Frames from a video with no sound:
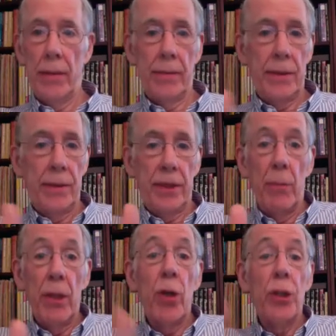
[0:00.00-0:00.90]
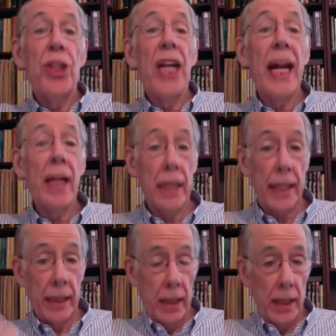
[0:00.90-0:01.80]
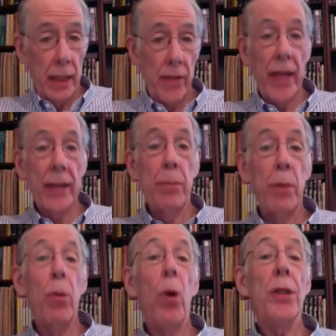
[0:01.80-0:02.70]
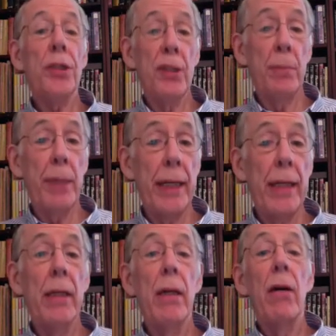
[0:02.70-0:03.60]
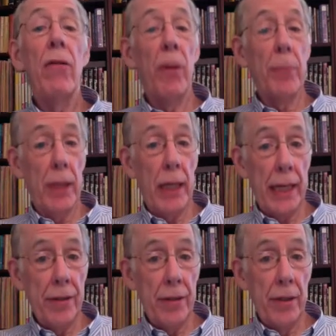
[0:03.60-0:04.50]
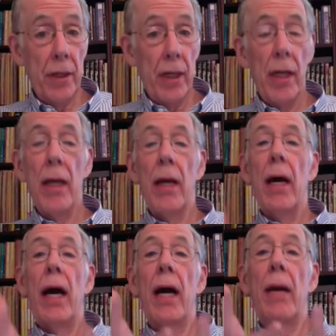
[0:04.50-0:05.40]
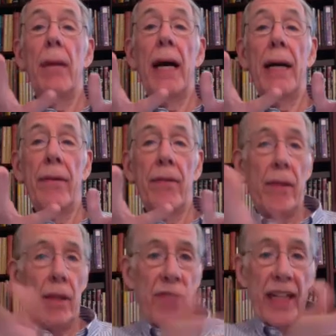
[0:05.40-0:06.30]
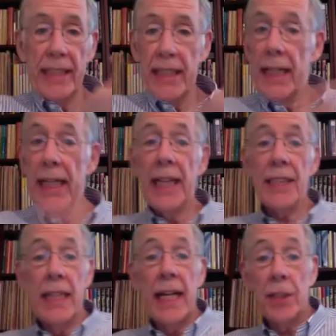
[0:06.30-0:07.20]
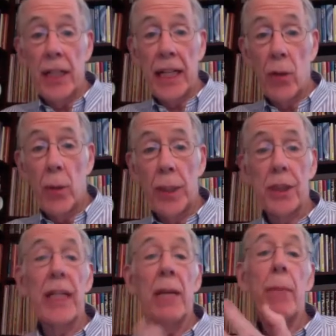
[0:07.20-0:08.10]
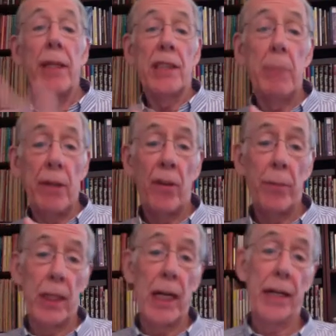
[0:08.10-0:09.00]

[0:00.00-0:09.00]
someone you're channeling that purports to be from the light, um, if they say yes in answer to that question, they must be from the light.